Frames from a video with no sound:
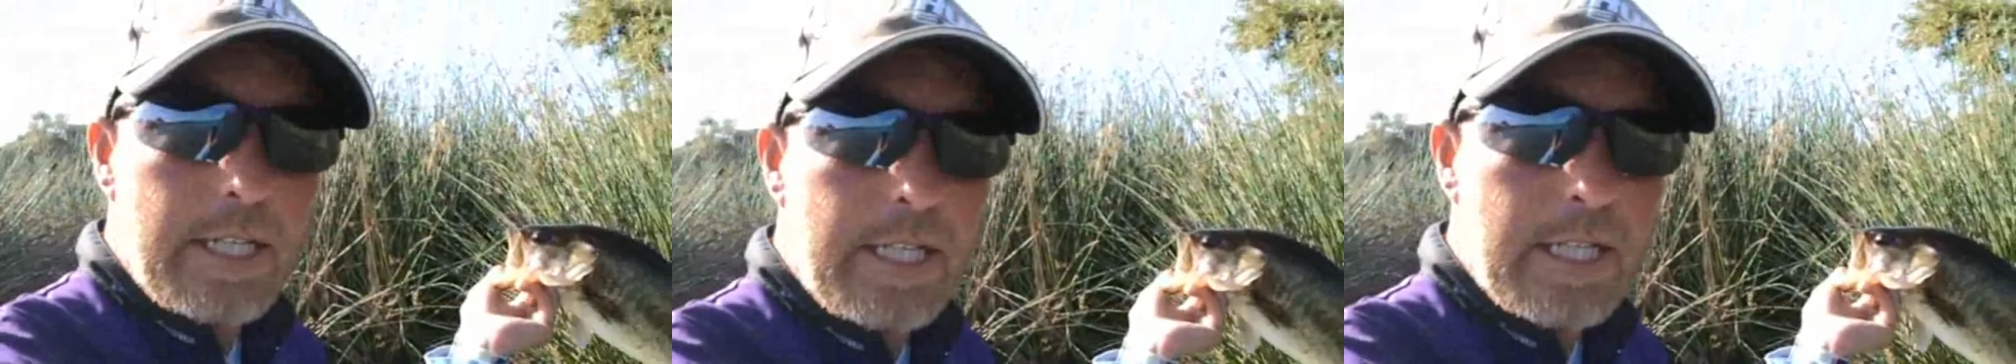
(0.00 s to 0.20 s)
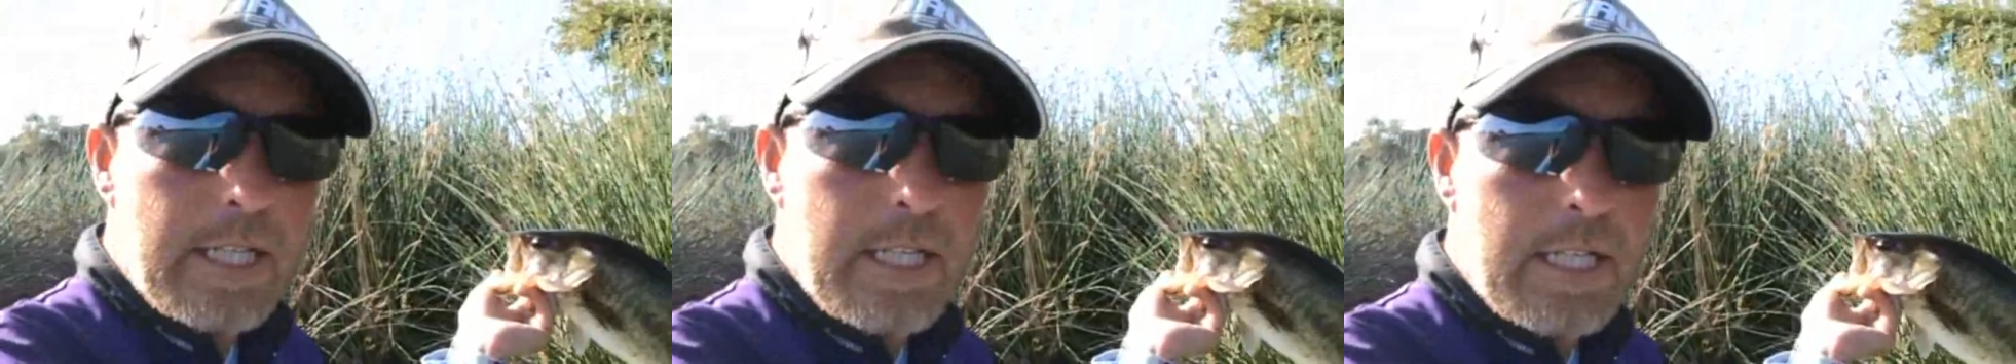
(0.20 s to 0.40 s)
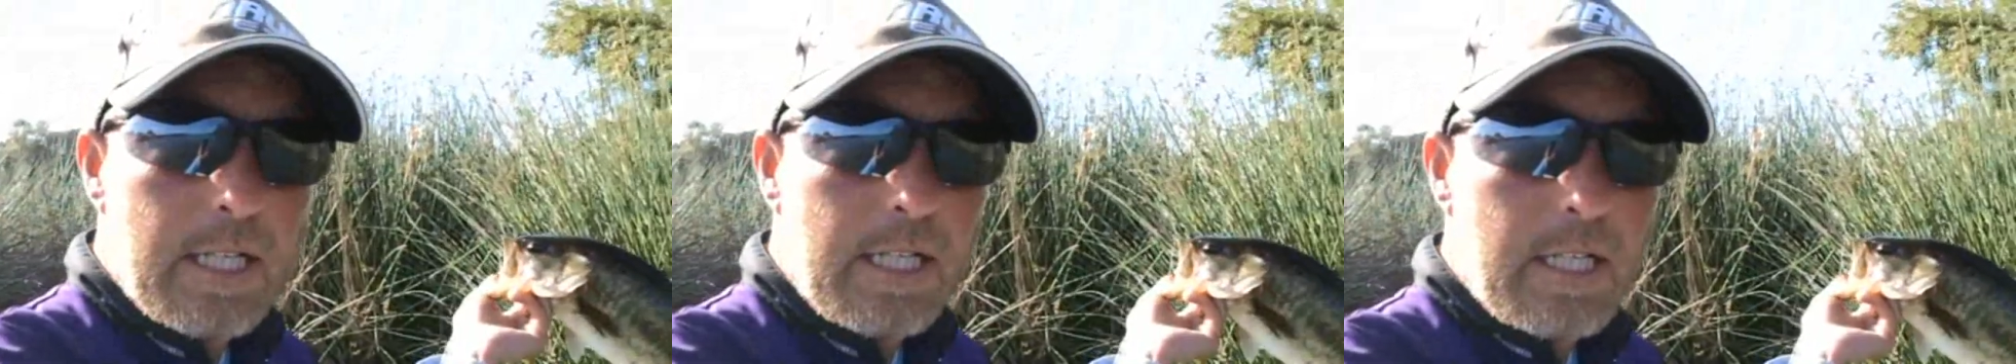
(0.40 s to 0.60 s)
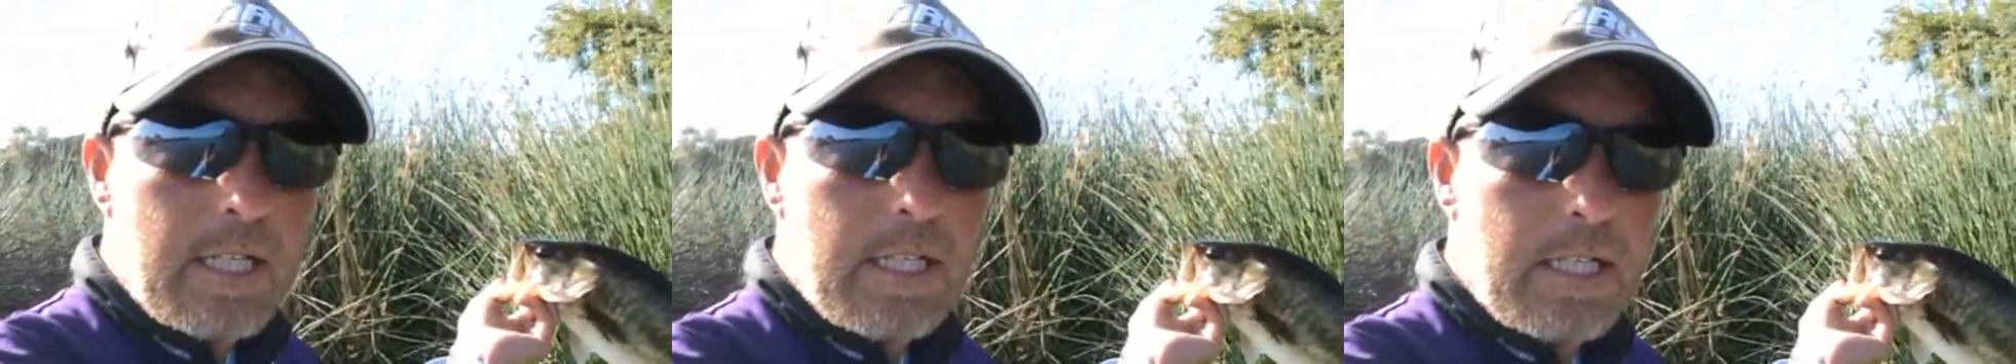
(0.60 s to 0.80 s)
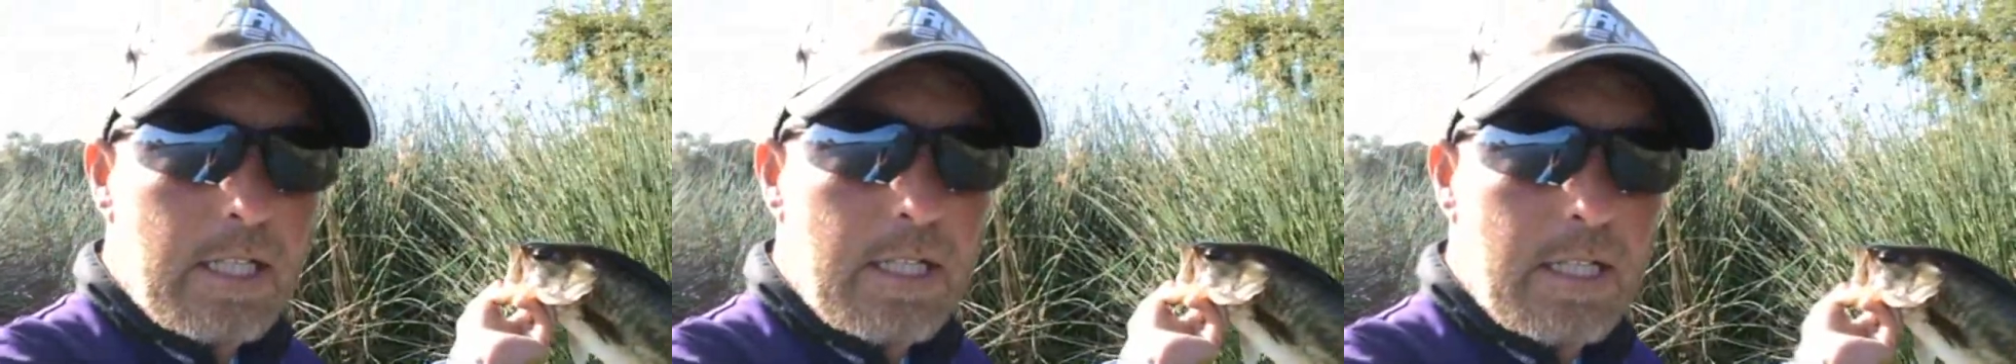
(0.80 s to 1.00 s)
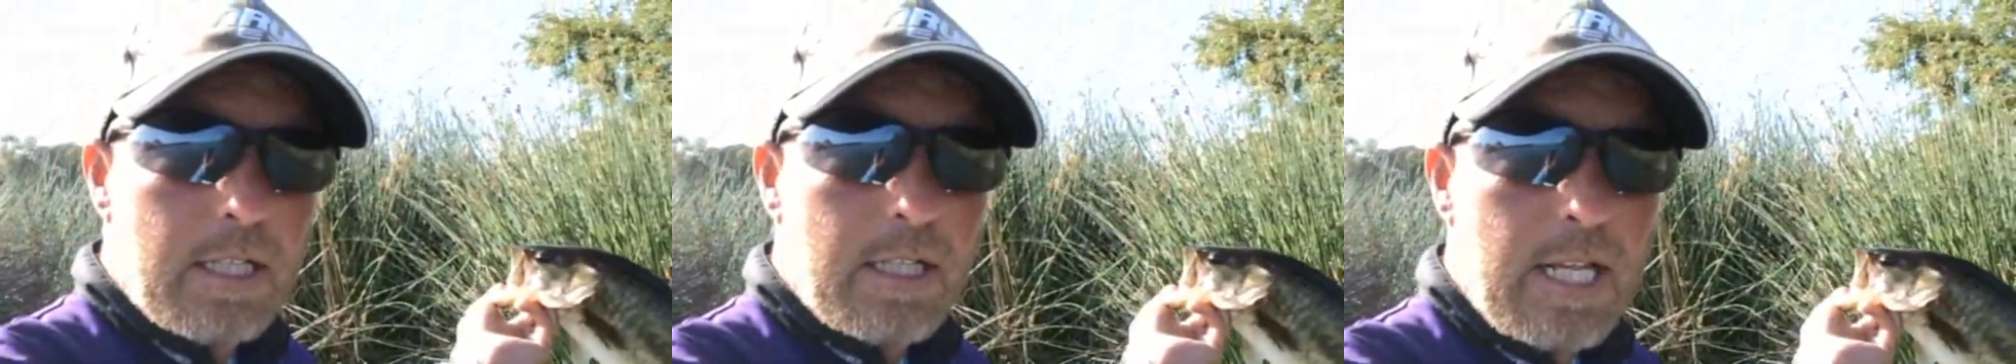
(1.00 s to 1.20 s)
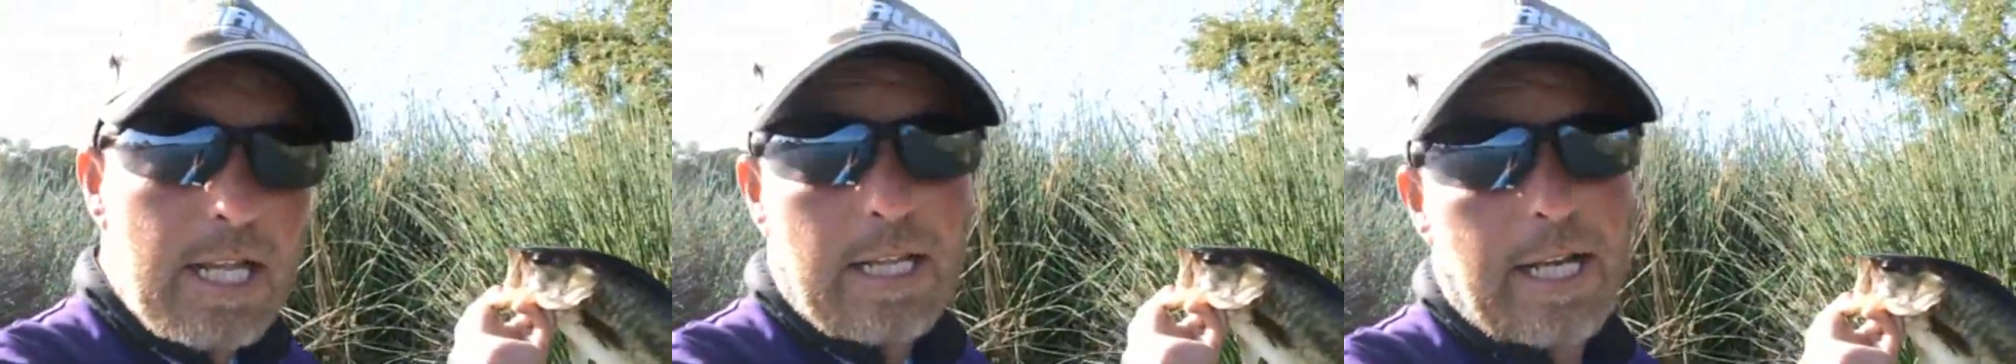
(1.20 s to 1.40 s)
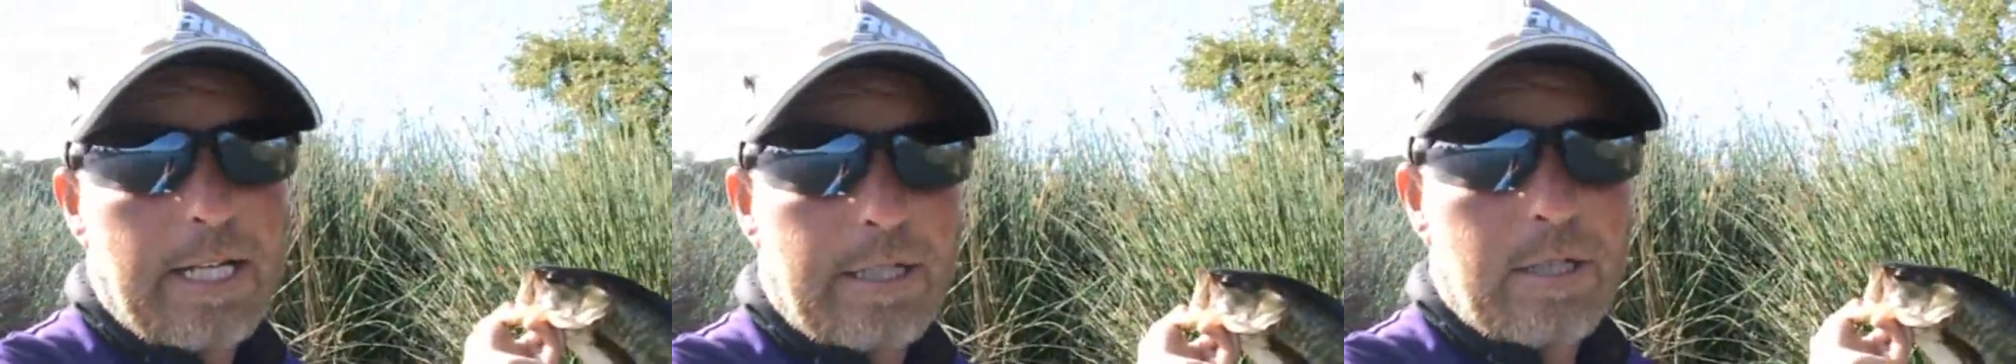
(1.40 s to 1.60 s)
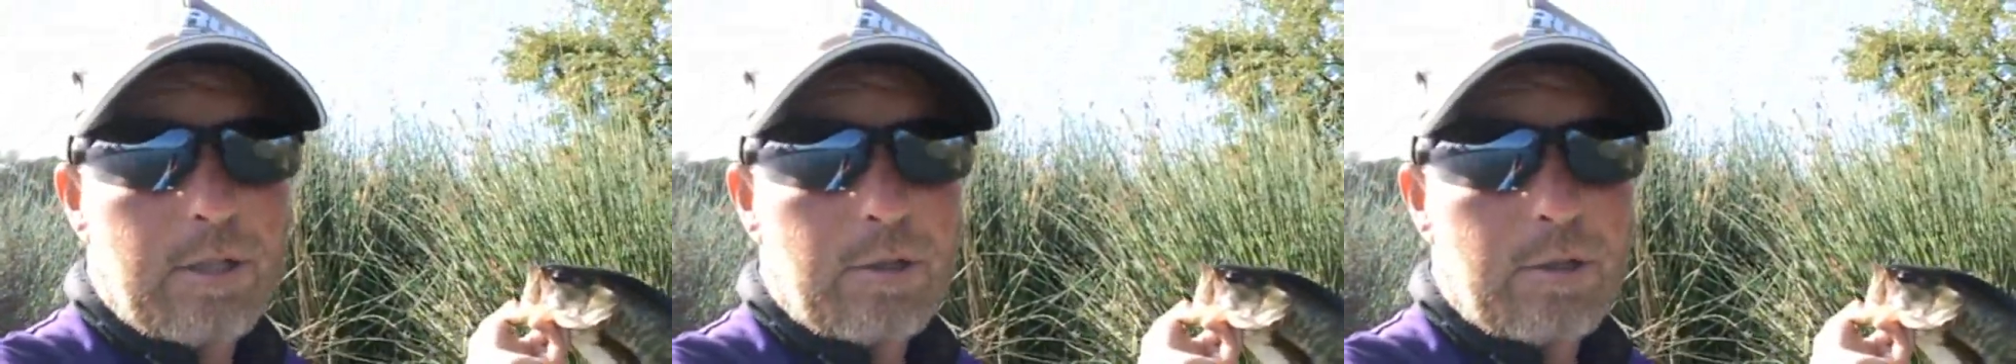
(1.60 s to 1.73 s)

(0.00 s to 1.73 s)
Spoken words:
on the that light